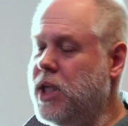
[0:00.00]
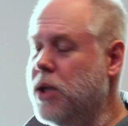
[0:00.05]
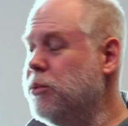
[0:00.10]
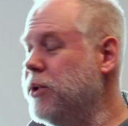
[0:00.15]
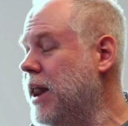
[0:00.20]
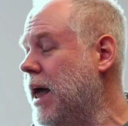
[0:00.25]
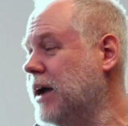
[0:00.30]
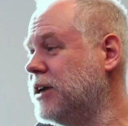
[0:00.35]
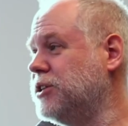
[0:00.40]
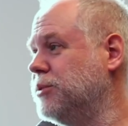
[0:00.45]
And
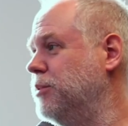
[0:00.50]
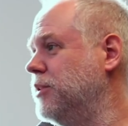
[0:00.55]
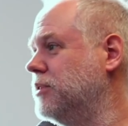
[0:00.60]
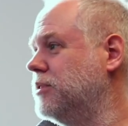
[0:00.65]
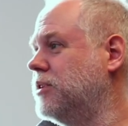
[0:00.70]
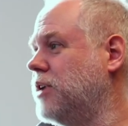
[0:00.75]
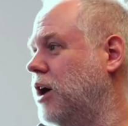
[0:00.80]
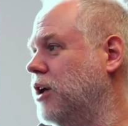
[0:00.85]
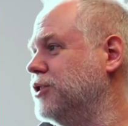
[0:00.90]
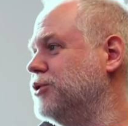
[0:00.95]
we'd actually
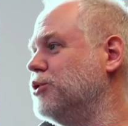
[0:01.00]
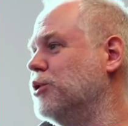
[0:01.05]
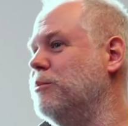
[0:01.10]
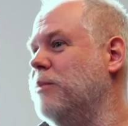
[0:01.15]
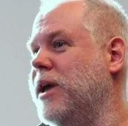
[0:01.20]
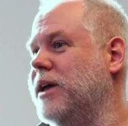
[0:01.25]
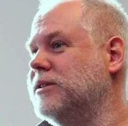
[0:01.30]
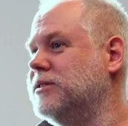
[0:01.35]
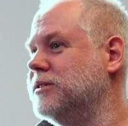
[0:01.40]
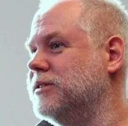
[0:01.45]
been college
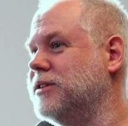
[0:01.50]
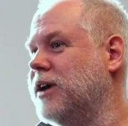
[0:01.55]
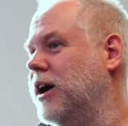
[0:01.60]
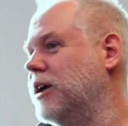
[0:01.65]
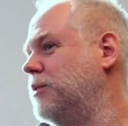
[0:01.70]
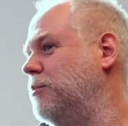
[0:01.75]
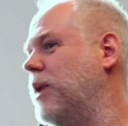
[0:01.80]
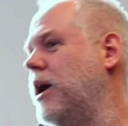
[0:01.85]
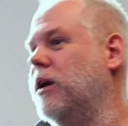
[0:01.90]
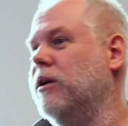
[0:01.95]
roommates and
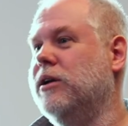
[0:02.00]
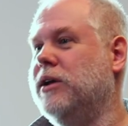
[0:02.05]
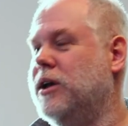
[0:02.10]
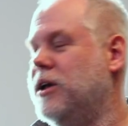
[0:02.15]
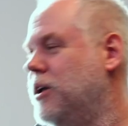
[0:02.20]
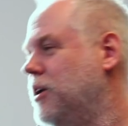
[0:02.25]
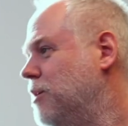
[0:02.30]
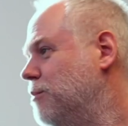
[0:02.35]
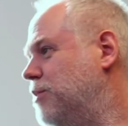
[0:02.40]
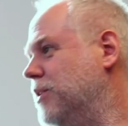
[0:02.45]
talked about
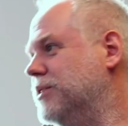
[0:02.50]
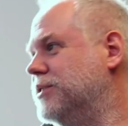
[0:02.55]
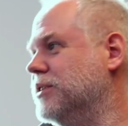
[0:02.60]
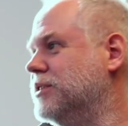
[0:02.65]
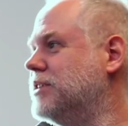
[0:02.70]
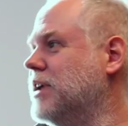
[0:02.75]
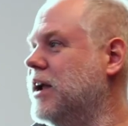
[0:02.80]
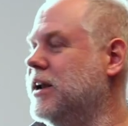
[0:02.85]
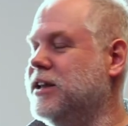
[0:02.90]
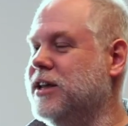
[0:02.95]

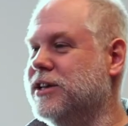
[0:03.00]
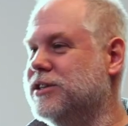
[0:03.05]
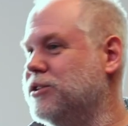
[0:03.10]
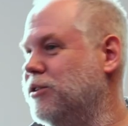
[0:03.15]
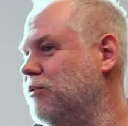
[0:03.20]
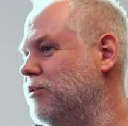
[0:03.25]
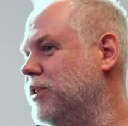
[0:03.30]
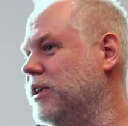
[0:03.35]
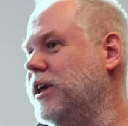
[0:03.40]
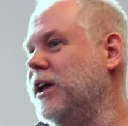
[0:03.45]
business ideas
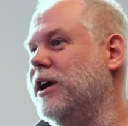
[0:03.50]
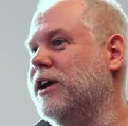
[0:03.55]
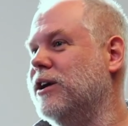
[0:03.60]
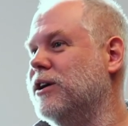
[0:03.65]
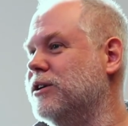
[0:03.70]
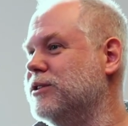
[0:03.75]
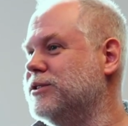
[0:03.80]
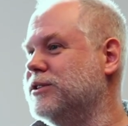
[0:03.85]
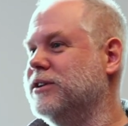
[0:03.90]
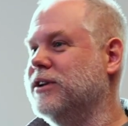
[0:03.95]
over the
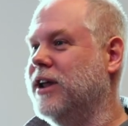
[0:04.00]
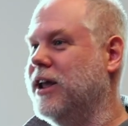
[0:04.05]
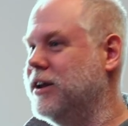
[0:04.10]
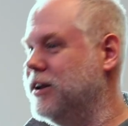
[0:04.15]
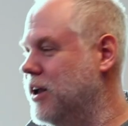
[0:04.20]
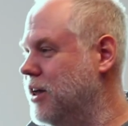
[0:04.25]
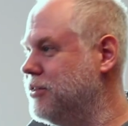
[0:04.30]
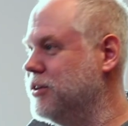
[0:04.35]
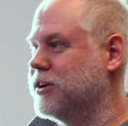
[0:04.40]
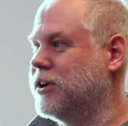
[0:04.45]
years,
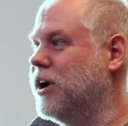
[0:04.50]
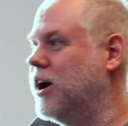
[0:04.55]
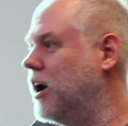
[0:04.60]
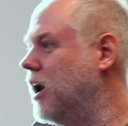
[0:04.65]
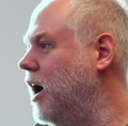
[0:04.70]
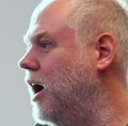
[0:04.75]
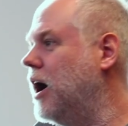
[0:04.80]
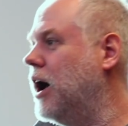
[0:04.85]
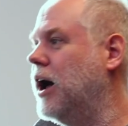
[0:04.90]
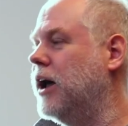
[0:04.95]
and nothing caught
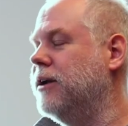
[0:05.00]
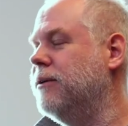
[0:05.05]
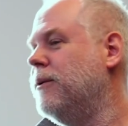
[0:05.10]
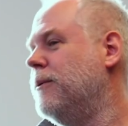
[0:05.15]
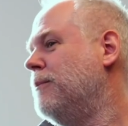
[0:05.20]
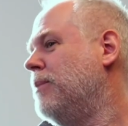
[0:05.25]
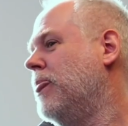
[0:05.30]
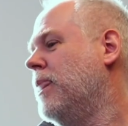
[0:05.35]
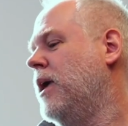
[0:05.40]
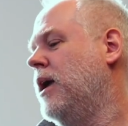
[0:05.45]
on.